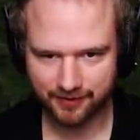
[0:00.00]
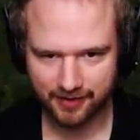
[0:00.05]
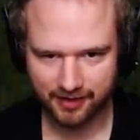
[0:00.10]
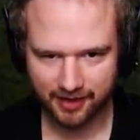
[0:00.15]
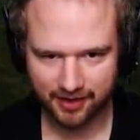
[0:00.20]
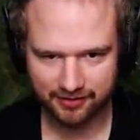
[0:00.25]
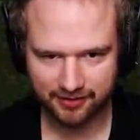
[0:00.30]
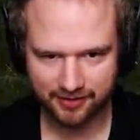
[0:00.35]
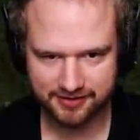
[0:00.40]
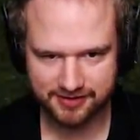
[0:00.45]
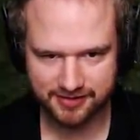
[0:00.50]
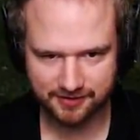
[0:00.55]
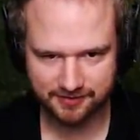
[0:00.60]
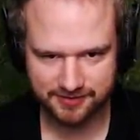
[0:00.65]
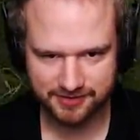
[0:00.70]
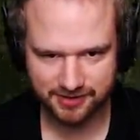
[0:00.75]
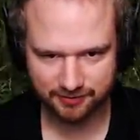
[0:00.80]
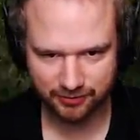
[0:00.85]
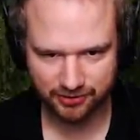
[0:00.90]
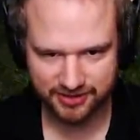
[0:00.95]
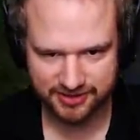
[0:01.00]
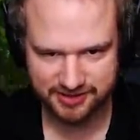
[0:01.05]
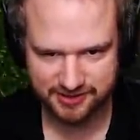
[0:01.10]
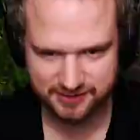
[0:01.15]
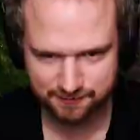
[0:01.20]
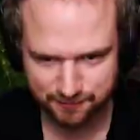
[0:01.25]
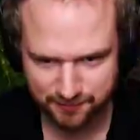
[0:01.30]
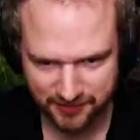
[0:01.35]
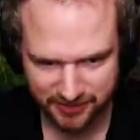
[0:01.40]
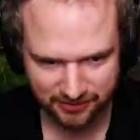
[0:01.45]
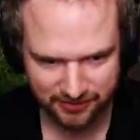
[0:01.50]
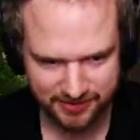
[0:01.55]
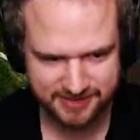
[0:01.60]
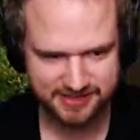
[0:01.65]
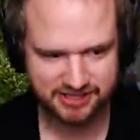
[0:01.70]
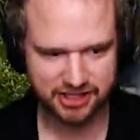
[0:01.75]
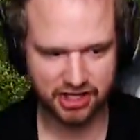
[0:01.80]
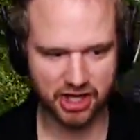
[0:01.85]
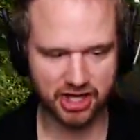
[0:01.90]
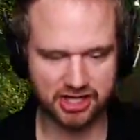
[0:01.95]
I thought some more
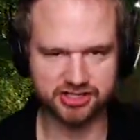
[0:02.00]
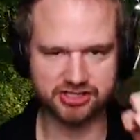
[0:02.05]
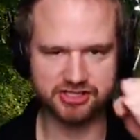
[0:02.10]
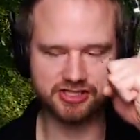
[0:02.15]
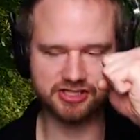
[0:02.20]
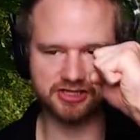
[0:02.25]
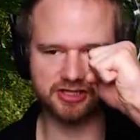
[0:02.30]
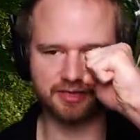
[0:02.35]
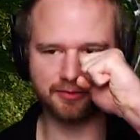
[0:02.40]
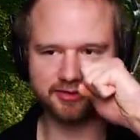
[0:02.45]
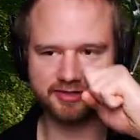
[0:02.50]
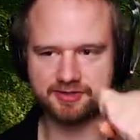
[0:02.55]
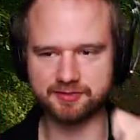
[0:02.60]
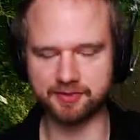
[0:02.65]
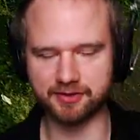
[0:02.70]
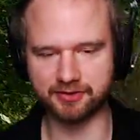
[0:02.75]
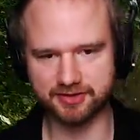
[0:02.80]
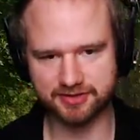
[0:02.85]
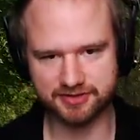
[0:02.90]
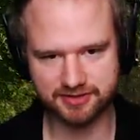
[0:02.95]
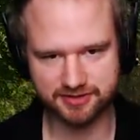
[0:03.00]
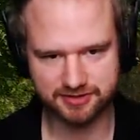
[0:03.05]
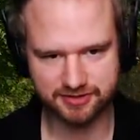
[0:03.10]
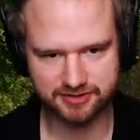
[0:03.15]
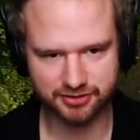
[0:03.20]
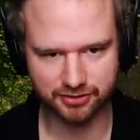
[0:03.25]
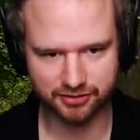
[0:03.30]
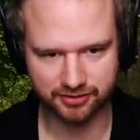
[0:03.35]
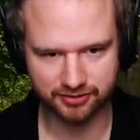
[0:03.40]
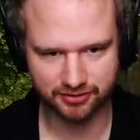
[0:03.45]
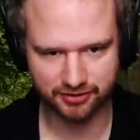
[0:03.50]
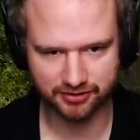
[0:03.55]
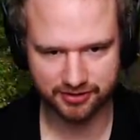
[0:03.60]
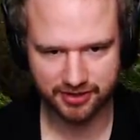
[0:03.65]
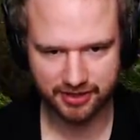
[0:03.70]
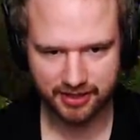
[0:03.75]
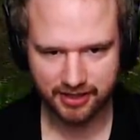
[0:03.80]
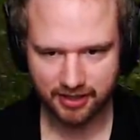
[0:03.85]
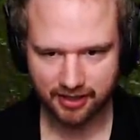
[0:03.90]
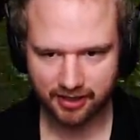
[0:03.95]
experience. Yes, some more experiences couldn't hurt.
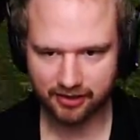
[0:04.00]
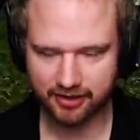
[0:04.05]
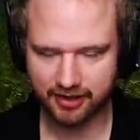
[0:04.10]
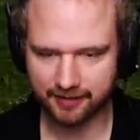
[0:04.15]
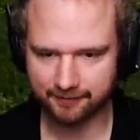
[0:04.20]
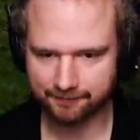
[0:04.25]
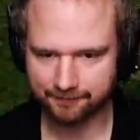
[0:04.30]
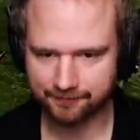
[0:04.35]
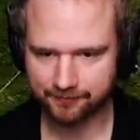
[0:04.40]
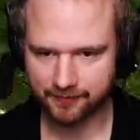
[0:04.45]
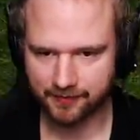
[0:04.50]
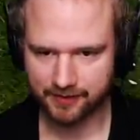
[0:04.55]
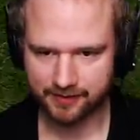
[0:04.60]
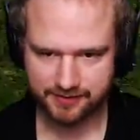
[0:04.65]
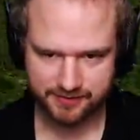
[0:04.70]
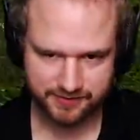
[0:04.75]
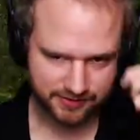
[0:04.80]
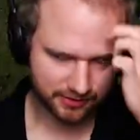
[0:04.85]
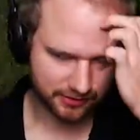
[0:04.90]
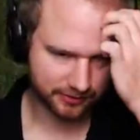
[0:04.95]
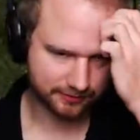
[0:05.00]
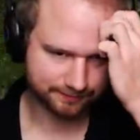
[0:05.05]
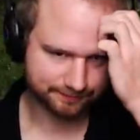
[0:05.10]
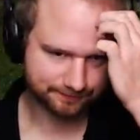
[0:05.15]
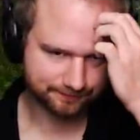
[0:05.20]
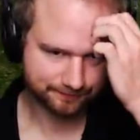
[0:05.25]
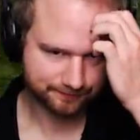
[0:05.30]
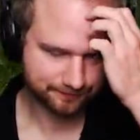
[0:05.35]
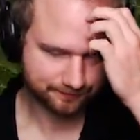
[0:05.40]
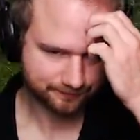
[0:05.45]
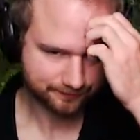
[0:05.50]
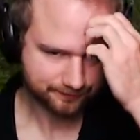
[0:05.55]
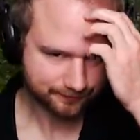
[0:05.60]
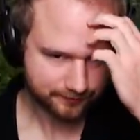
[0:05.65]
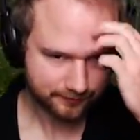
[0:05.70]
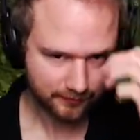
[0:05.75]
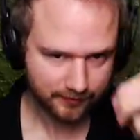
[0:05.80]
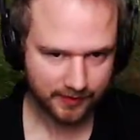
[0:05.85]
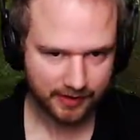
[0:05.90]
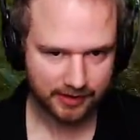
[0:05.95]
Okay, so.
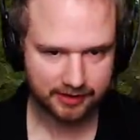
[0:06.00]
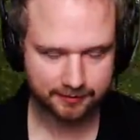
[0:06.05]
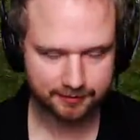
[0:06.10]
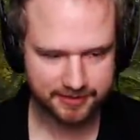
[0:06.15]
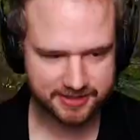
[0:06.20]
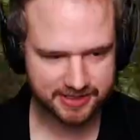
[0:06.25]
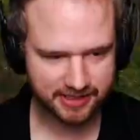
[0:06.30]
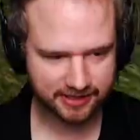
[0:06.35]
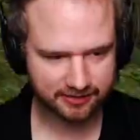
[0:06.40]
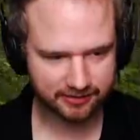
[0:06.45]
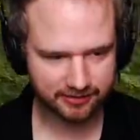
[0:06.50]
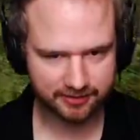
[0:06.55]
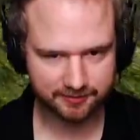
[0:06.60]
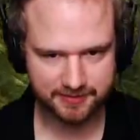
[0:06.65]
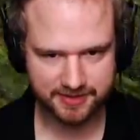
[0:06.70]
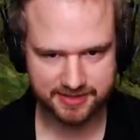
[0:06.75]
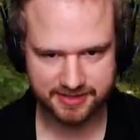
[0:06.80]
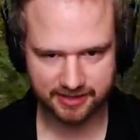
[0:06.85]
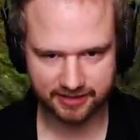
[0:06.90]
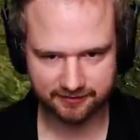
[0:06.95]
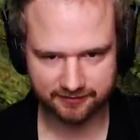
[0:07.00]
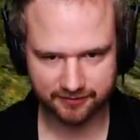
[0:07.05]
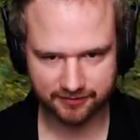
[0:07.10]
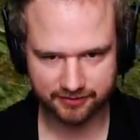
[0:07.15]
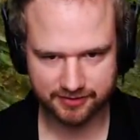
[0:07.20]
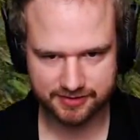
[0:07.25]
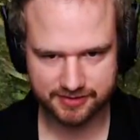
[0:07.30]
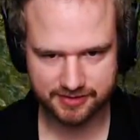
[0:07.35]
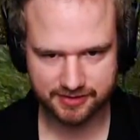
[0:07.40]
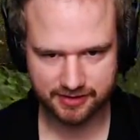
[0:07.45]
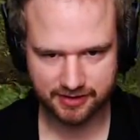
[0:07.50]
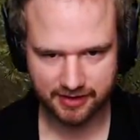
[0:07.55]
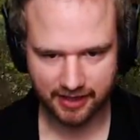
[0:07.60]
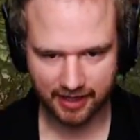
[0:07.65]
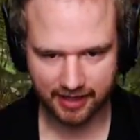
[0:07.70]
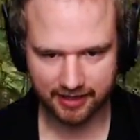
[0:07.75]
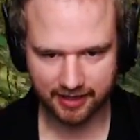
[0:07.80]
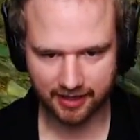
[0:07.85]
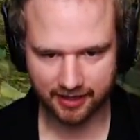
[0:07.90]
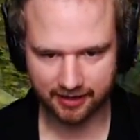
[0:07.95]
Let me take a look at my slave girls.
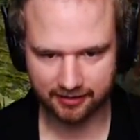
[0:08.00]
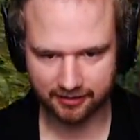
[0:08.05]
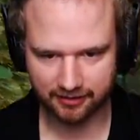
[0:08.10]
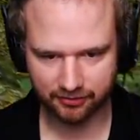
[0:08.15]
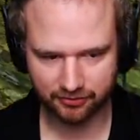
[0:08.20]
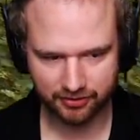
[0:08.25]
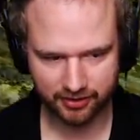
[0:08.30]
And hello,